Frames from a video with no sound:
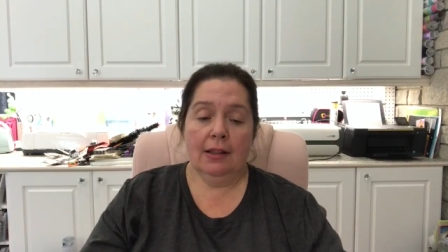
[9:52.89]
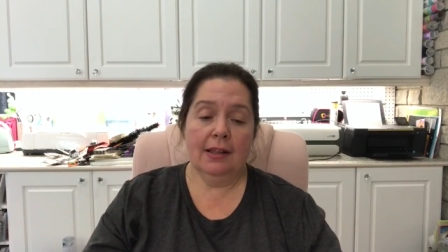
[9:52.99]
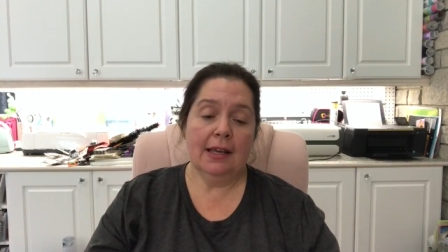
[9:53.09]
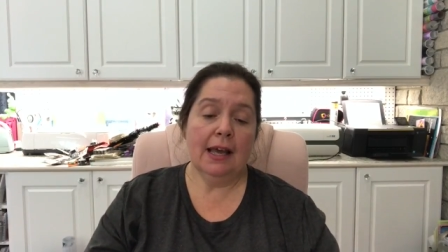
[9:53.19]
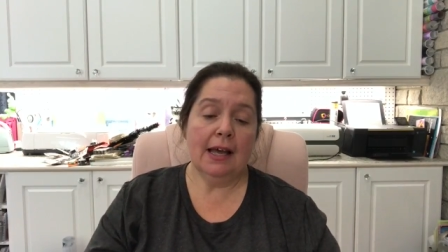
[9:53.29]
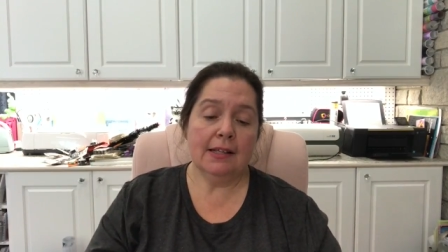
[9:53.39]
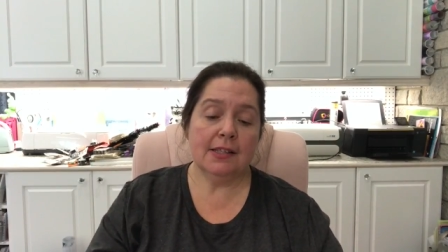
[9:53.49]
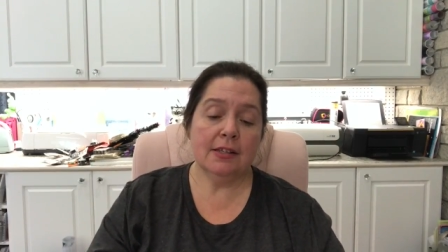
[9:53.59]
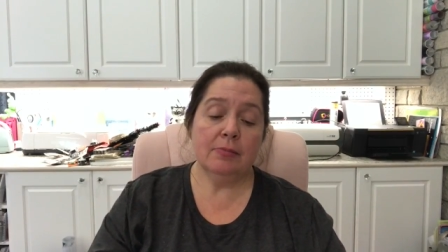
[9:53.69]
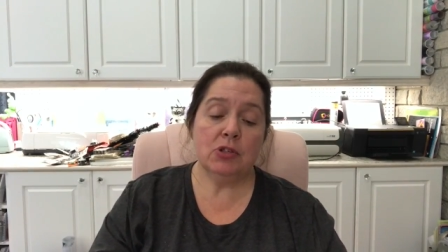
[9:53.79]
They had
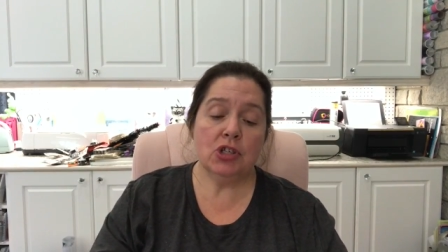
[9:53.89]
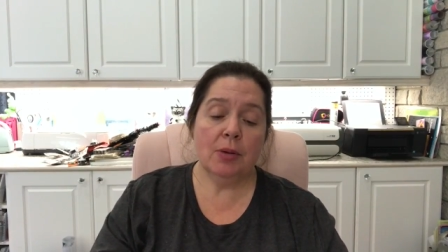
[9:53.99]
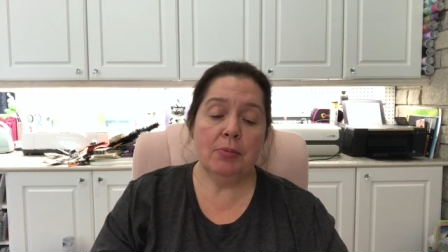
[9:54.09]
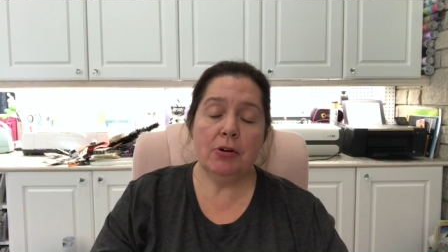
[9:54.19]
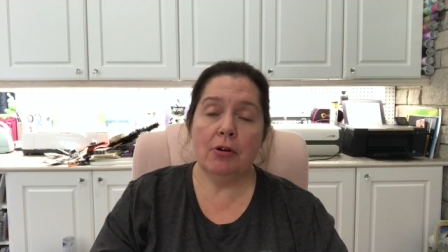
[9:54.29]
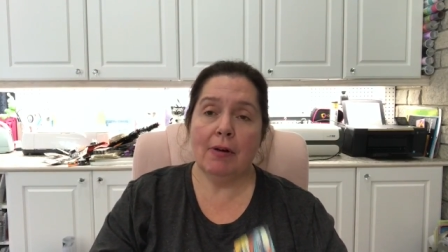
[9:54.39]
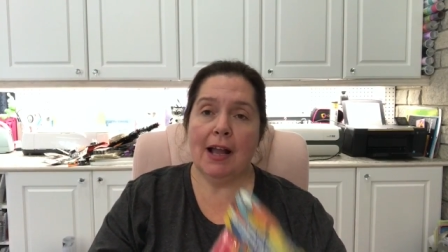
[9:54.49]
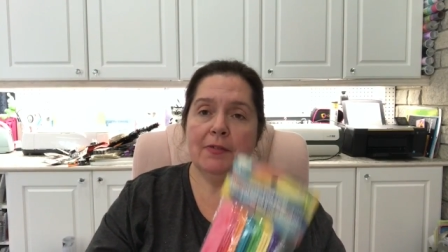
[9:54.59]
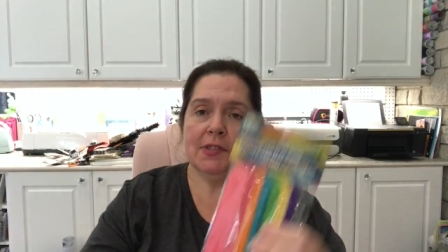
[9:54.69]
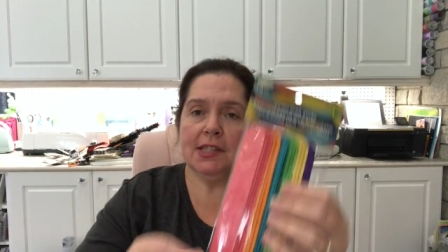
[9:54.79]
some jumbo
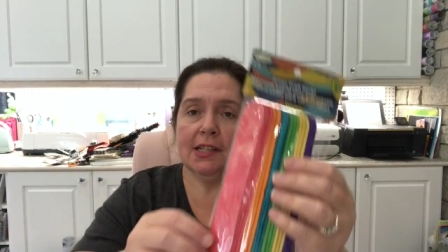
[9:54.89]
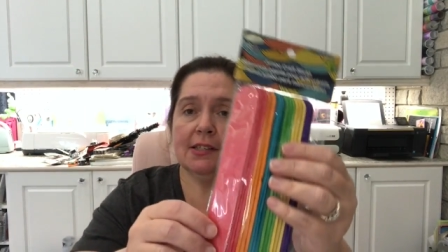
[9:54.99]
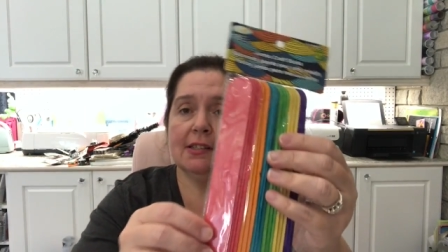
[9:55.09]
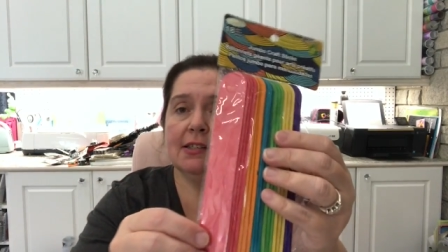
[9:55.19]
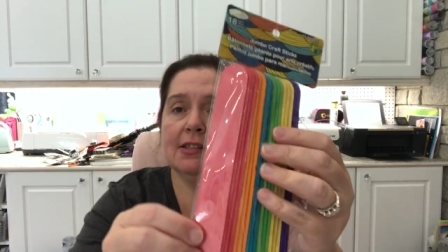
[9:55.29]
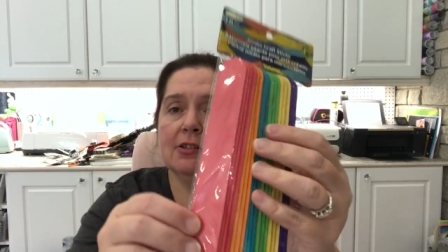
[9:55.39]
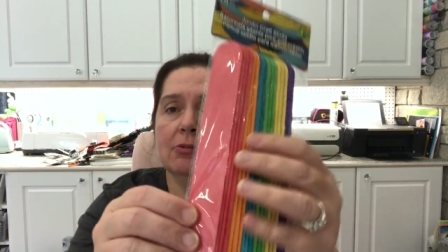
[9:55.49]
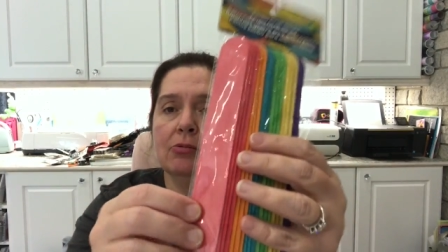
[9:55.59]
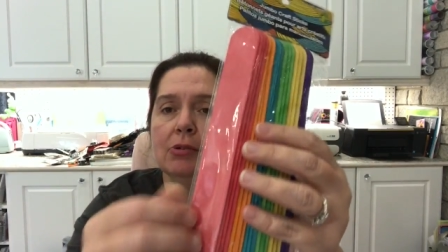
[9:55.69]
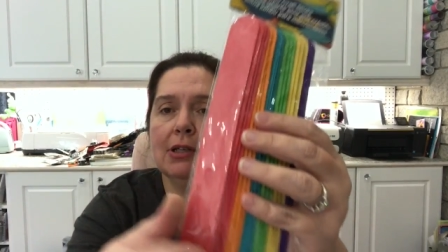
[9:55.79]
craft sticks. These
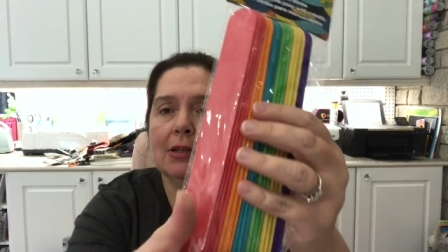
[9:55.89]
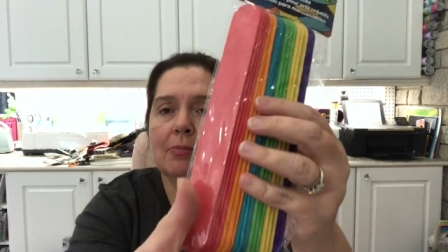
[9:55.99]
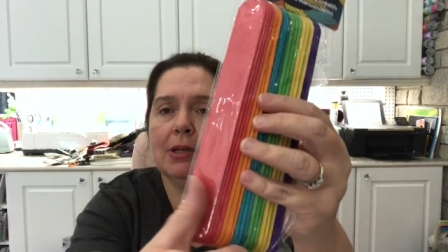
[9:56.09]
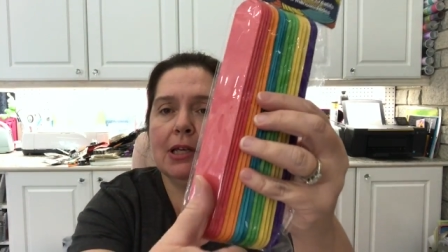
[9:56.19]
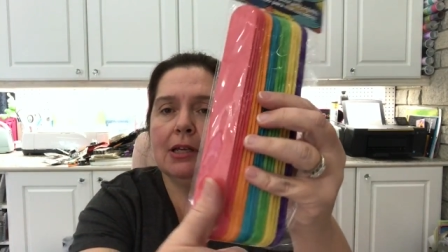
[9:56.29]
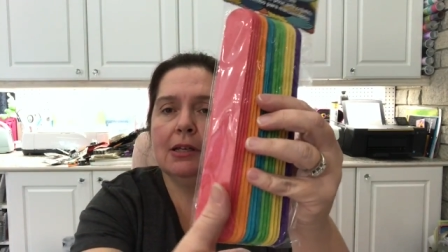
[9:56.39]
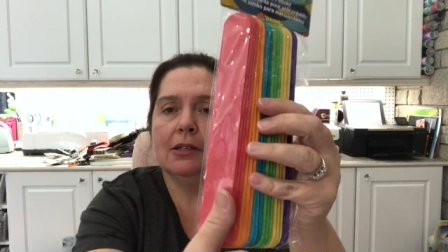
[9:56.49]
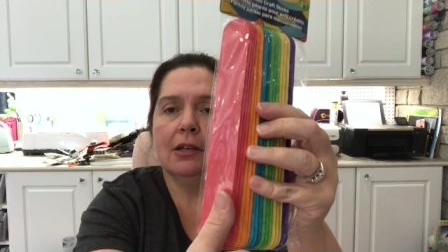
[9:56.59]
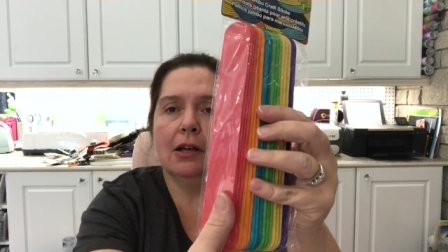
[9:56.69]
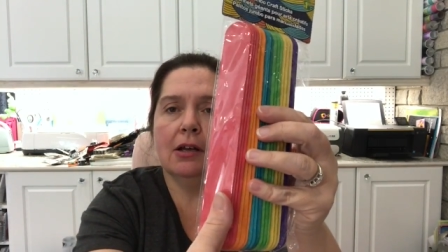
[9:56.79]
are really big
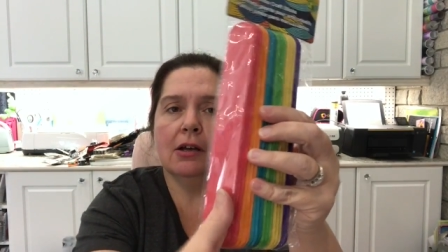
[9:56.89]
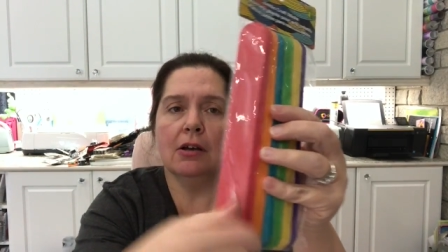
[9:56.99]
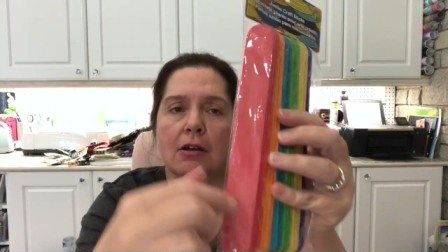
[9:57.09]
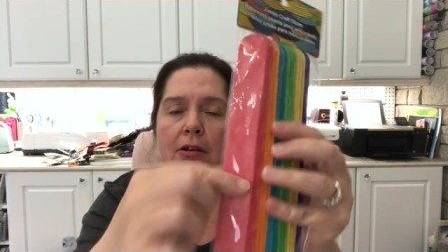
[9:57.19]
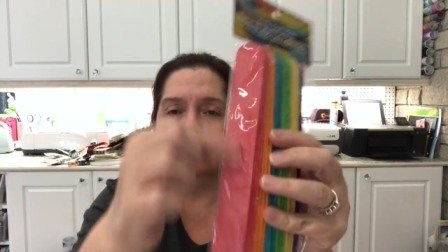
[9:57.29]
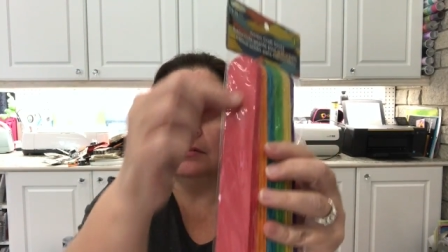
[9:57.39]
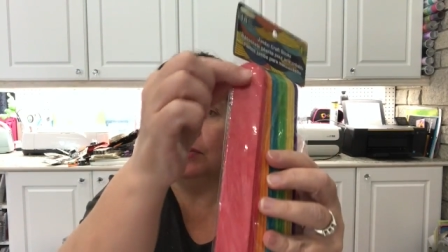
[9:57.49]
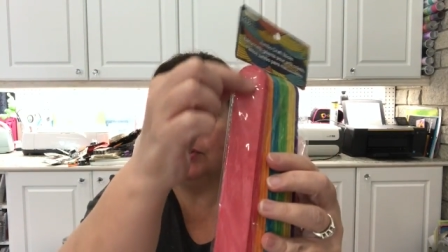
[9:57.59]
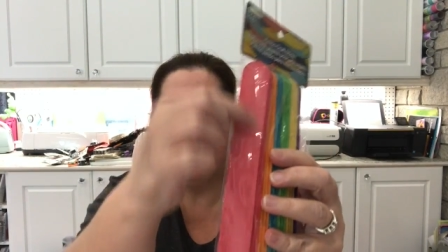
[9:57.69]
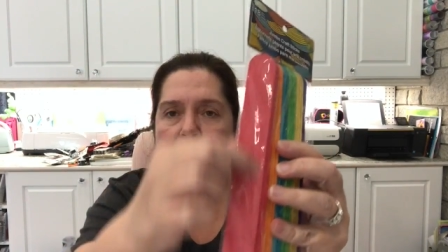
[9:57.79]

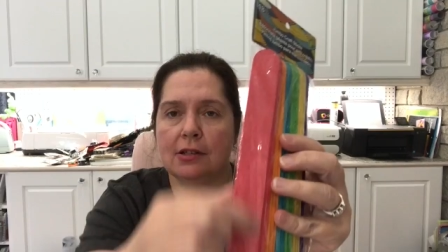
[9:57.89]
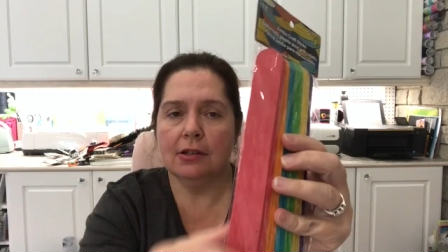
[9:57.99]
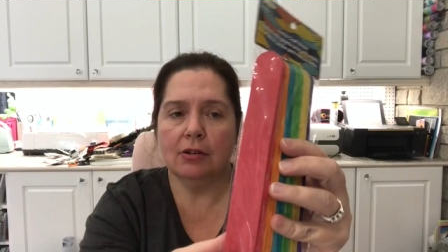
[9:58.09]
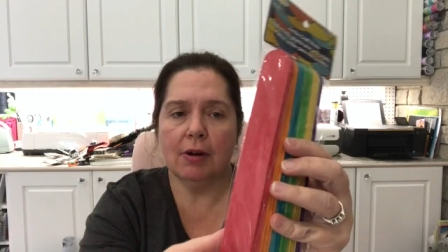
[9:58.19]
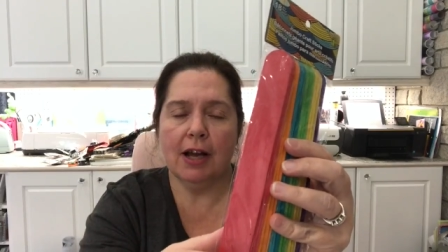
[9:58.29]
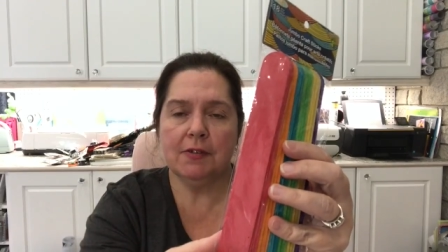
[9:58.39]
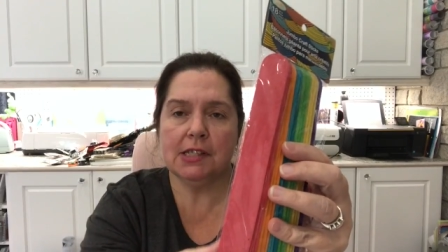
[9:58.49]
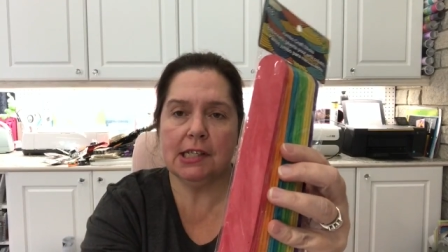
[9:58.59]
wooden craft